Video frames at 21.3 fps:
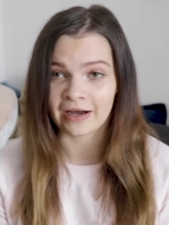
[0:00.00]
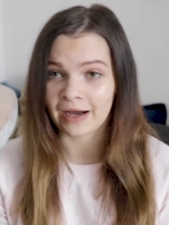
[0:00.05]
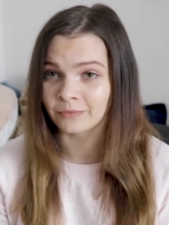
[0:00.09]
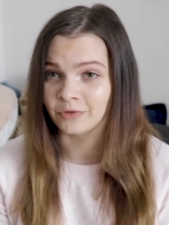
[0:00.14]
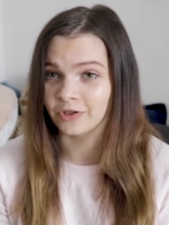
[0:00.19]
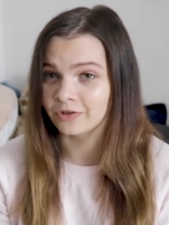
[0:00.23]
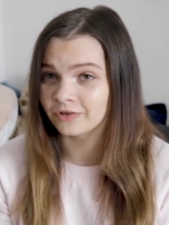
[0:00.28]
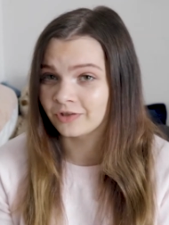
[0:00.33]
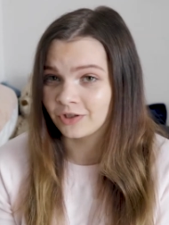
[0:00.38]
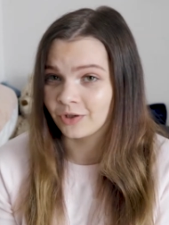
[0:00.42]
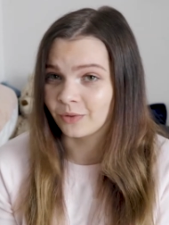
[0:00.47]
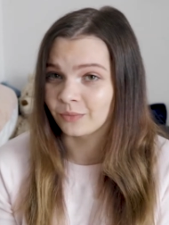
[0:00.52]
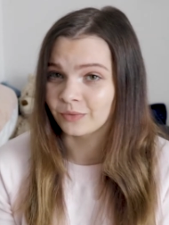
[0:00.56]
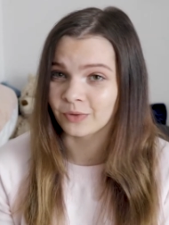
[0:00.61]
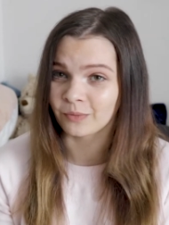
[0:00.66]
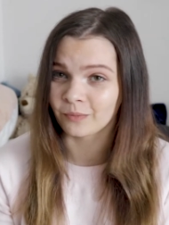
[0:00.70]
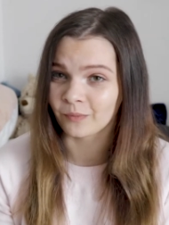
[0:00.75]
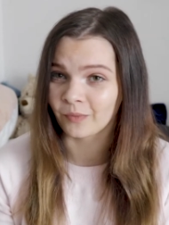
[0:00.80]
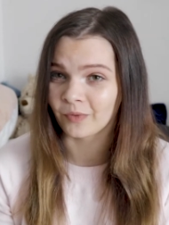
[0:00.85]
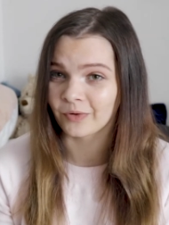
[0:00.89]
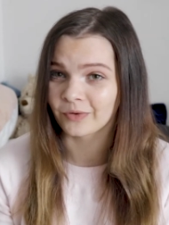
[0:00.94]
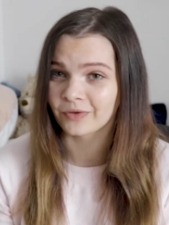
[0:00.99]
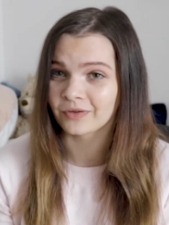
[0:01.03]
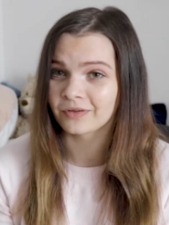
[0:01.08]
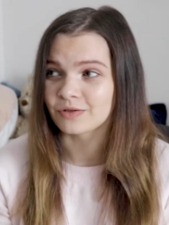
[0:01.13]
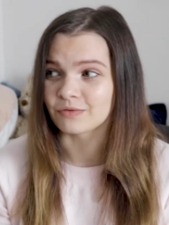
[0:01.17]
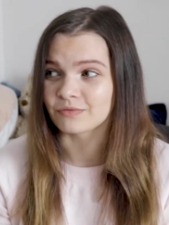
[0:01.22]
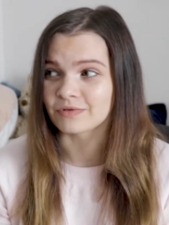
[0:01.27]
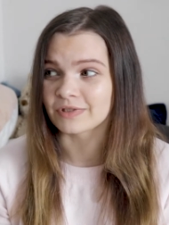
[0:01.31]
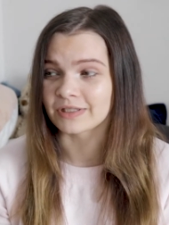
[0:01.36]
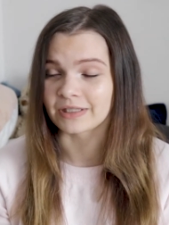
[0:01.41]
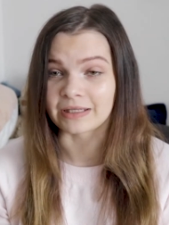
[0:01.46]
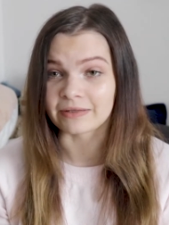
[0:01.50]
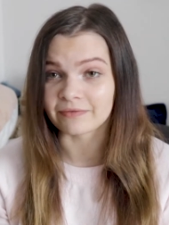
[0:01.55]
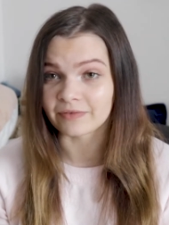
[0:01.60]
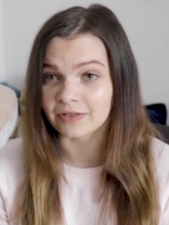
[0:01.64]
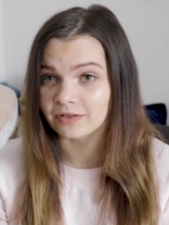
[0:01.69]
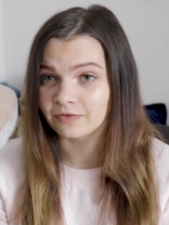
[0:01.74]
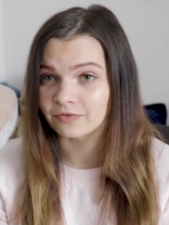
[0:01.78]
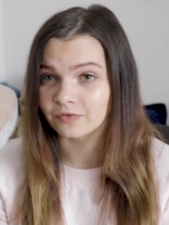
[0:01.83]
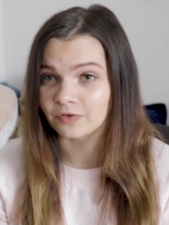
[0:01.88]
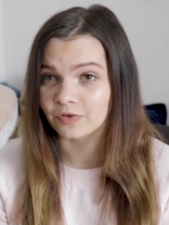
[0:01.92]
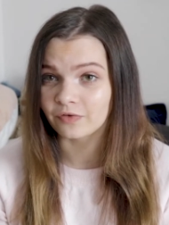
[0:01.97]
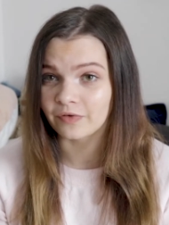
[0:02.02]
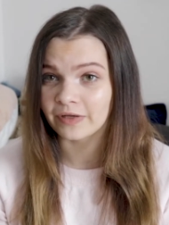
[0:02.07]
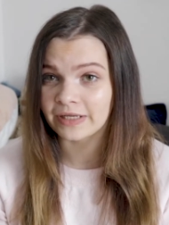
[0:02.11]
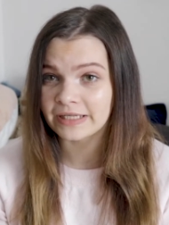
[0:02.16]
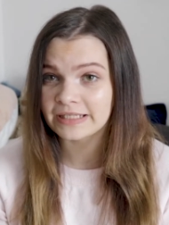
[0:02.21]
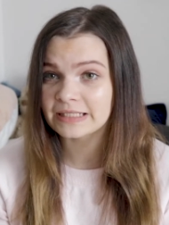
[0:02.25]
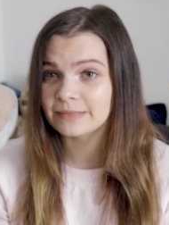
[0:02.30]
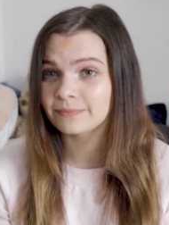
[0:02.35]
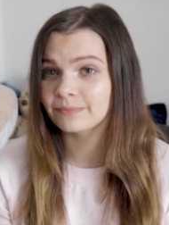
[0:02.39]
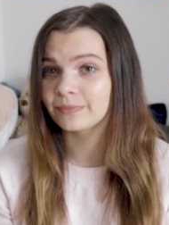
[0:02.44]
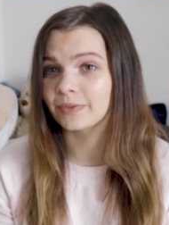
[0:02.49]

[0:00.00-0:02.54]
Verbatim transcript: I'm not the only one who's living through this,